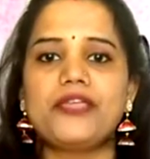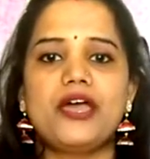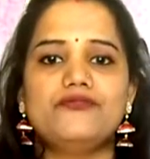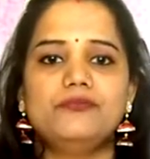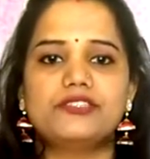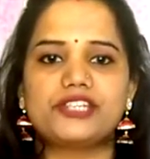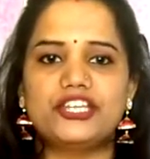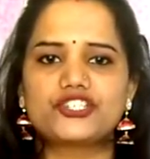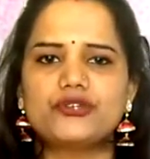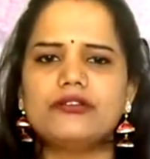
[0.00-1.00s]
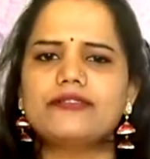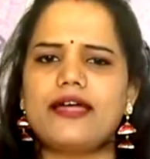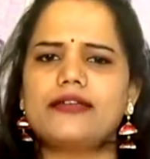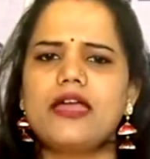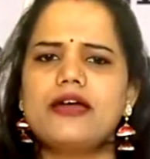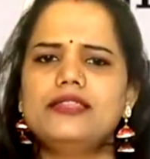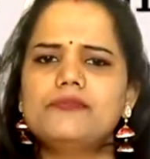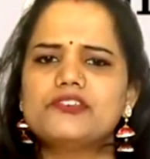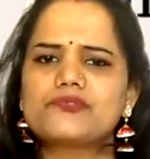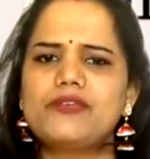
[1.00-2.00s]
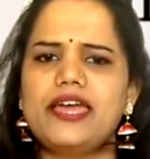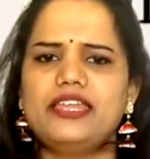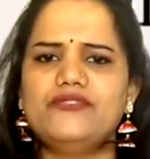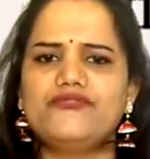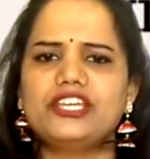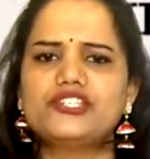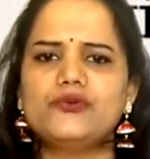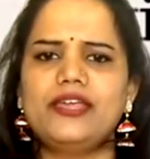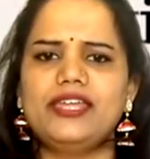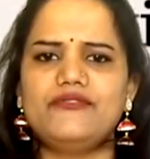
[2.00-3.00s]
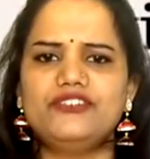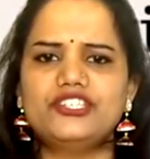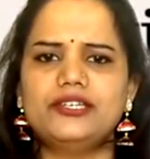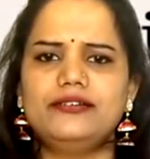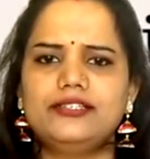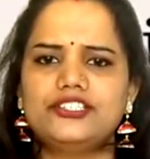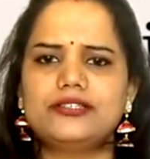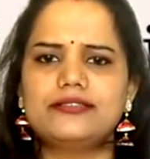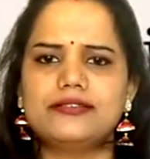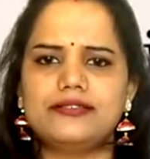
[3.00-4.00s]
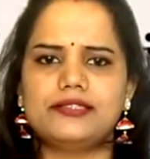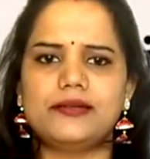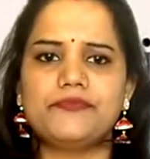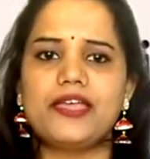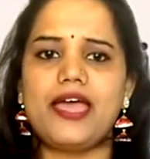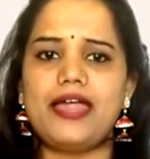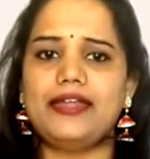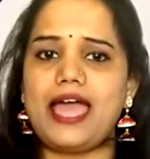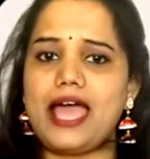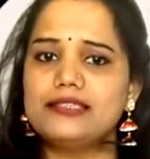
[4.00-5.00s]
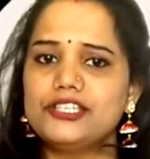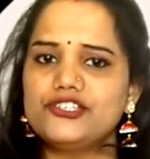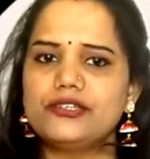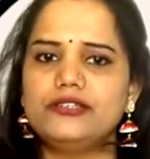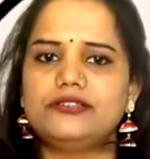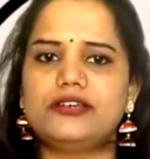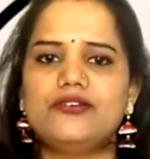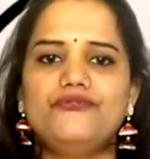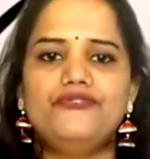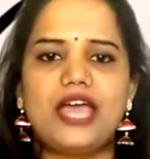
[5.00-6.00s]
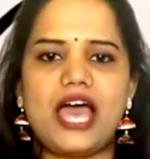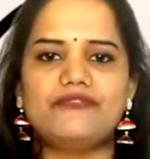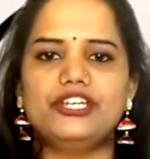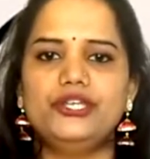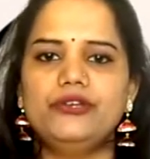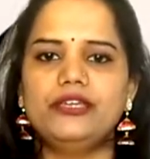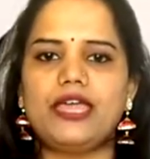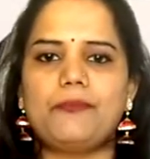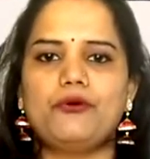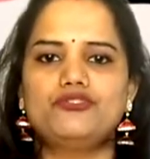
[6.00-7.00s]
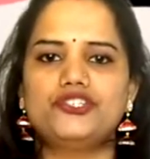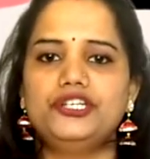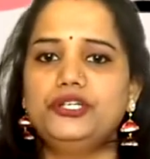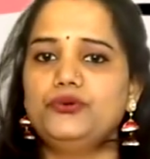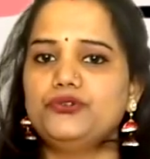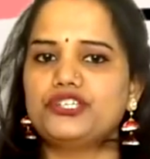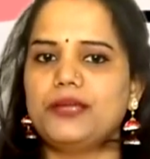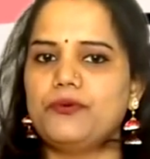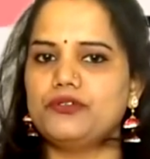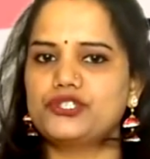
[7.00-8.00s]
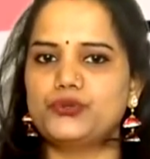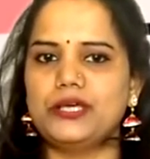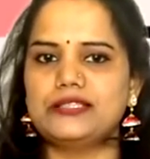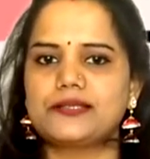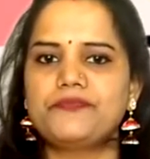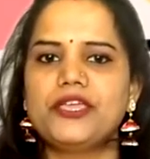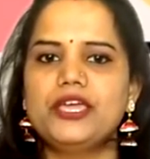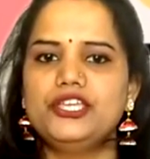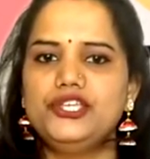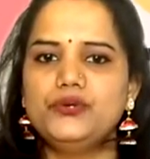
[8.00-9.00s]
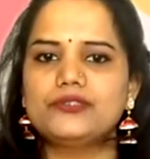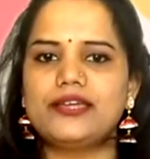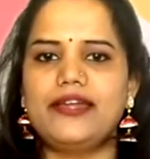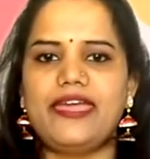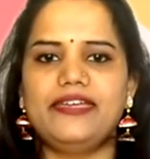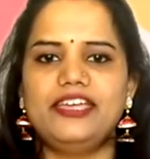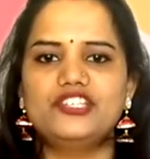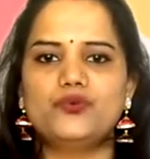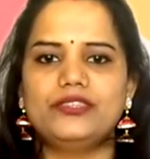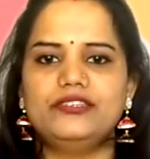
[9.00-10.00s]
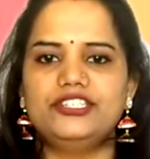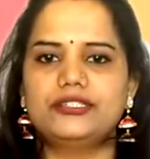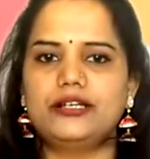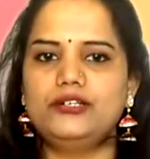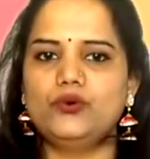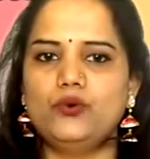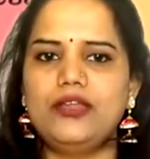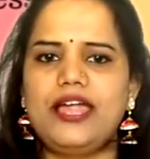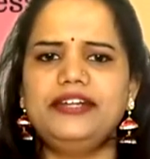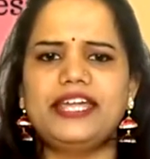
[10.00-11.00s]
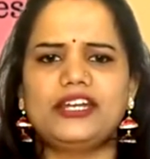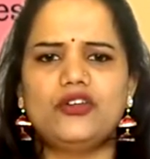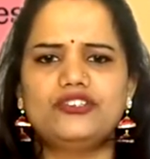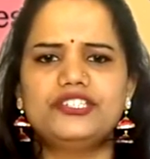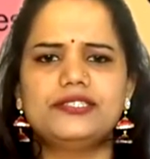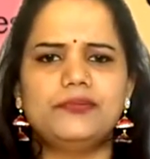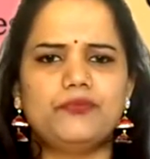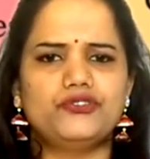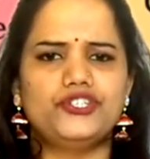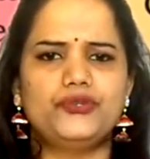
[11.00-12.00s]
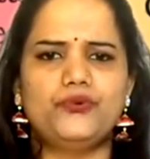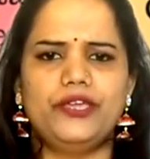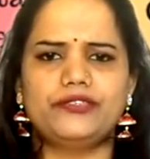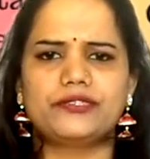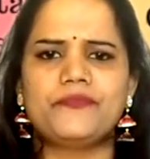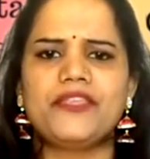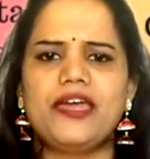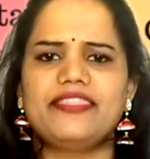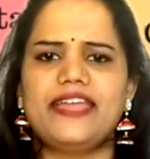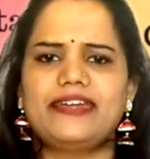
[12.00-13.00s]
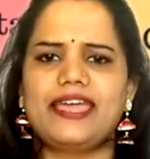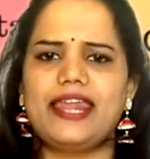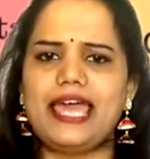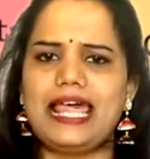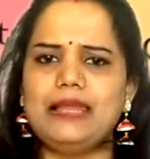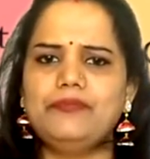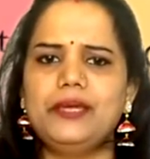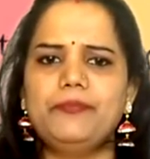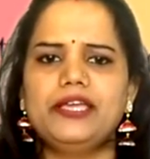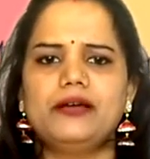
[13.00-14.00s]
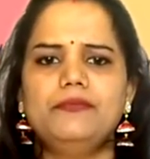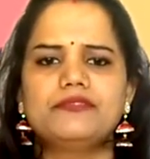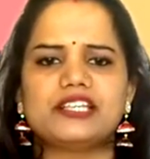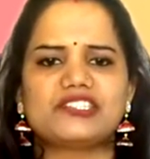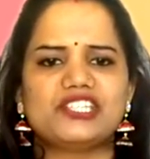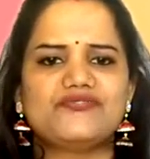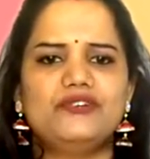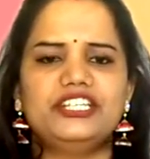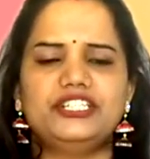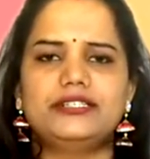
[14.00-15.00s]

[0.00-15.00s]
We must ensure that they must be an effective and efficient digital citizen, and as educators, we have a unique opportunity to shape our students, use and engage with digital tools and technologies in positive ways that can help them become successful digital